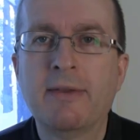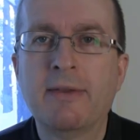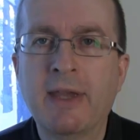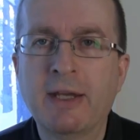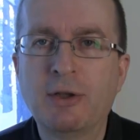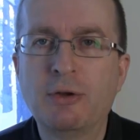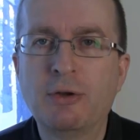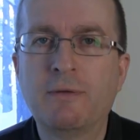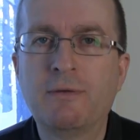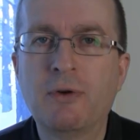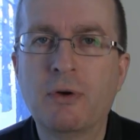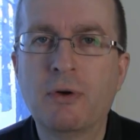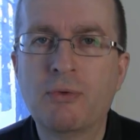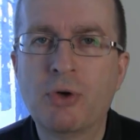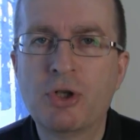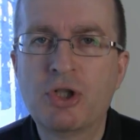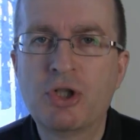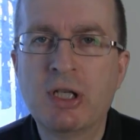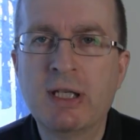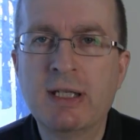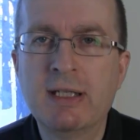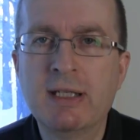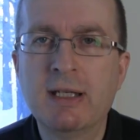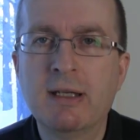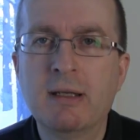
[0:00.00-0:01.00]
Thank you for
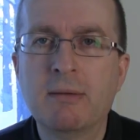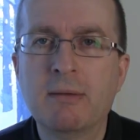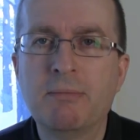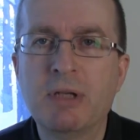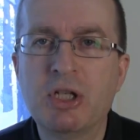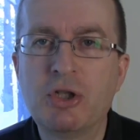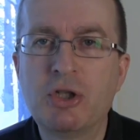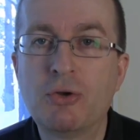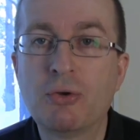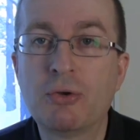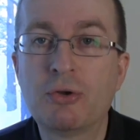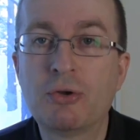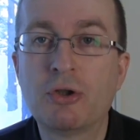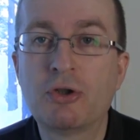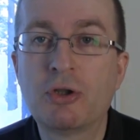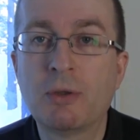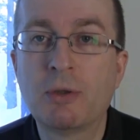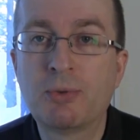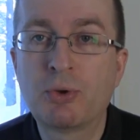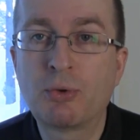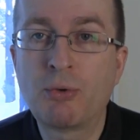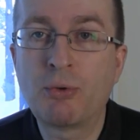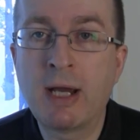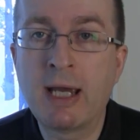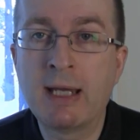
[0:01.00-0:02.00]
watching. Be sure to
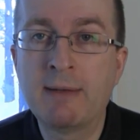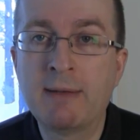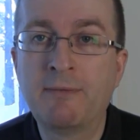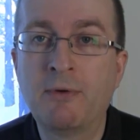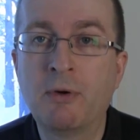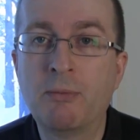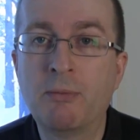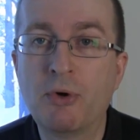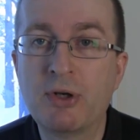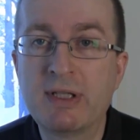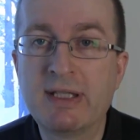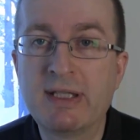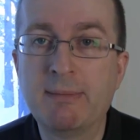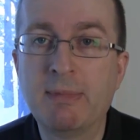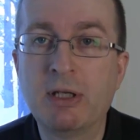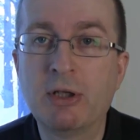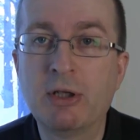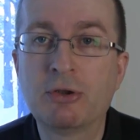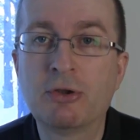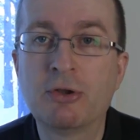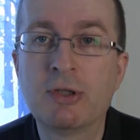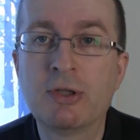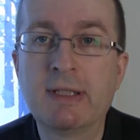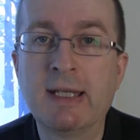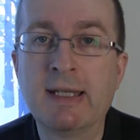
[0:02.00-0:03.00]
subscribe for more similar
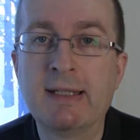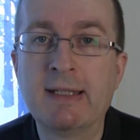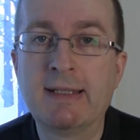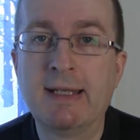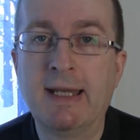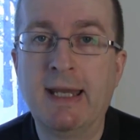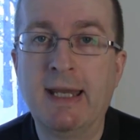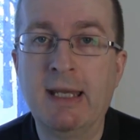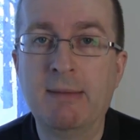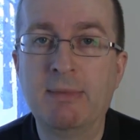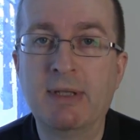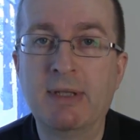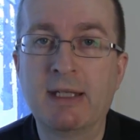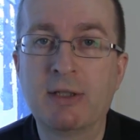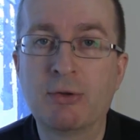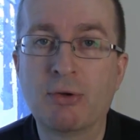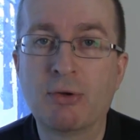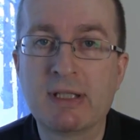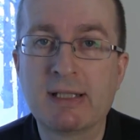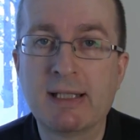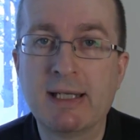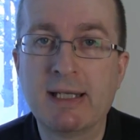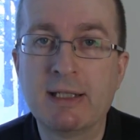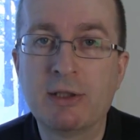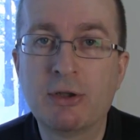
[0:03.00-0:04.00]
content aimed at
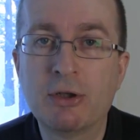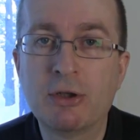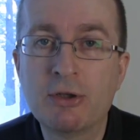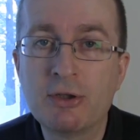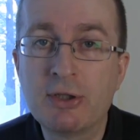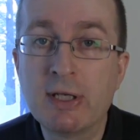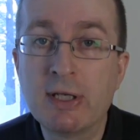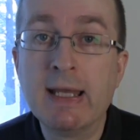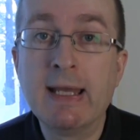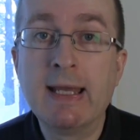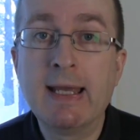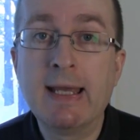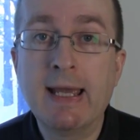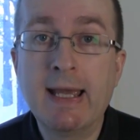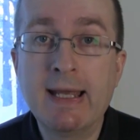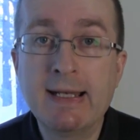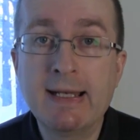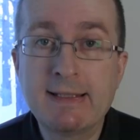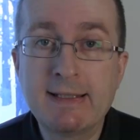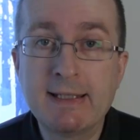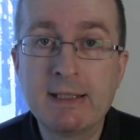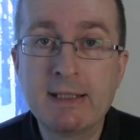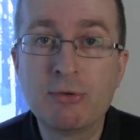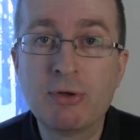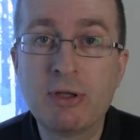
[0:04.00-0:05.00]
translators
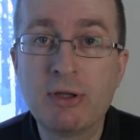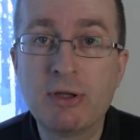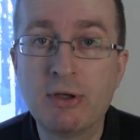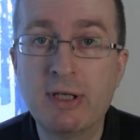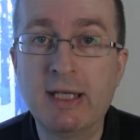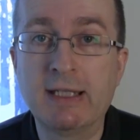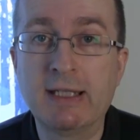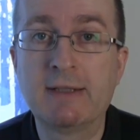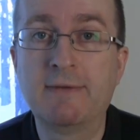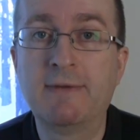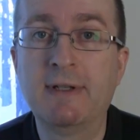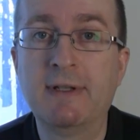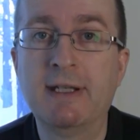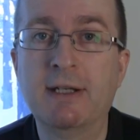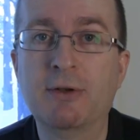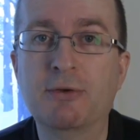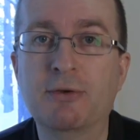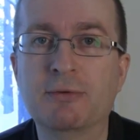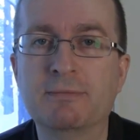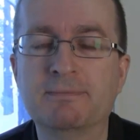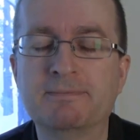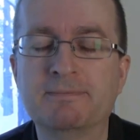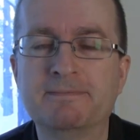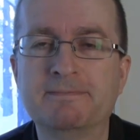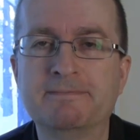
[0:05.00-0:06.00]
and see you in the next
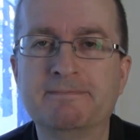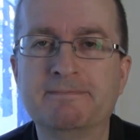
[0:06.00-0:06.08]
video.